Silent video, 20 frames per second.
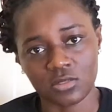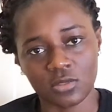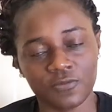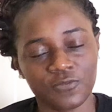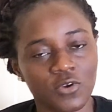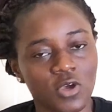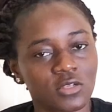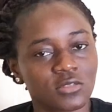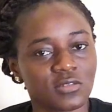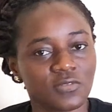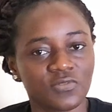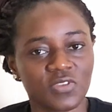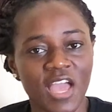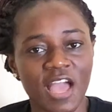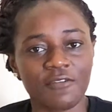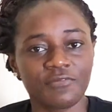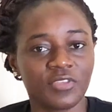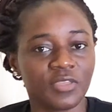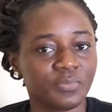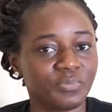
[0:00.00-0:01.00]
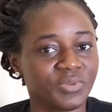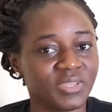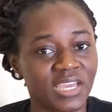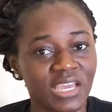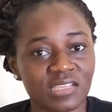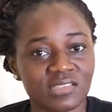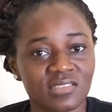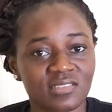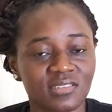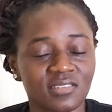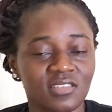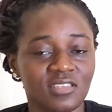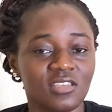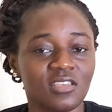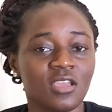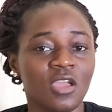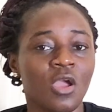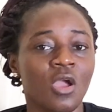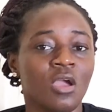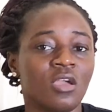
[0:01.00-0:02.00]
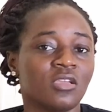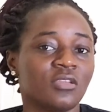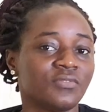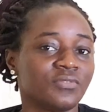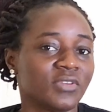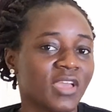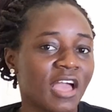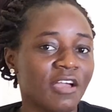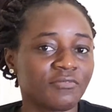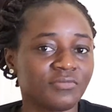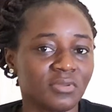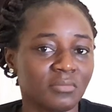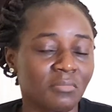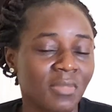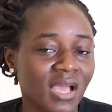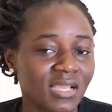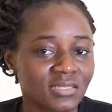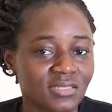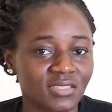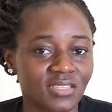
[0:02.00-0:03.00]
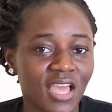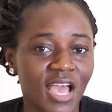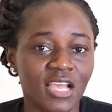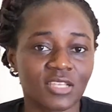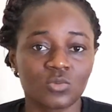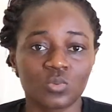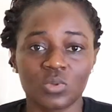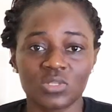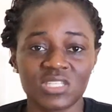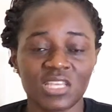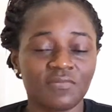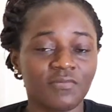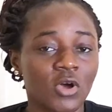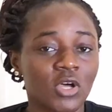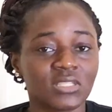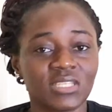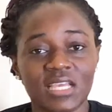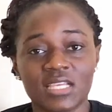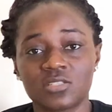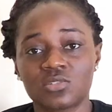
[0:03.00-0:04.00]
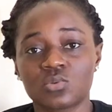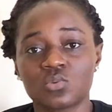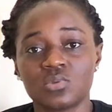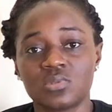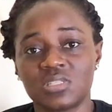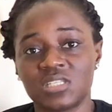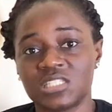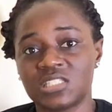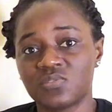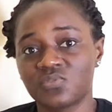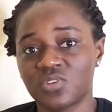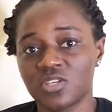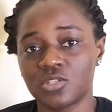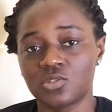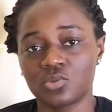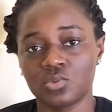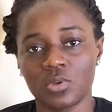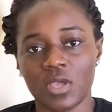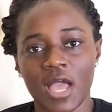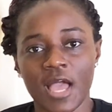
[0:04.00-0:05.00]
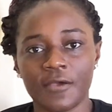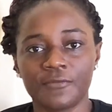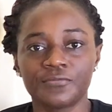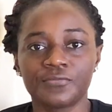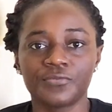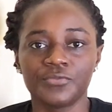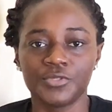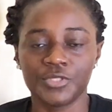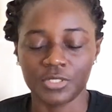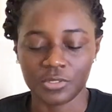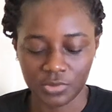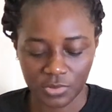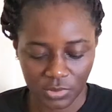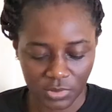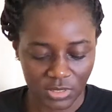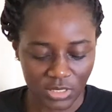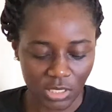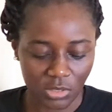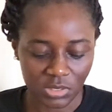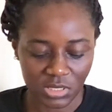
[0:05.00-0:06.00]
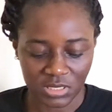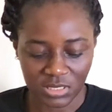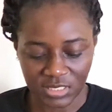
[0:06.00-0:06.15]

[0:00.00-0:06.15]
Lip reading: Of course, if you have a BSc, if you have a master's, whatever other school certificates you have, you need to tell the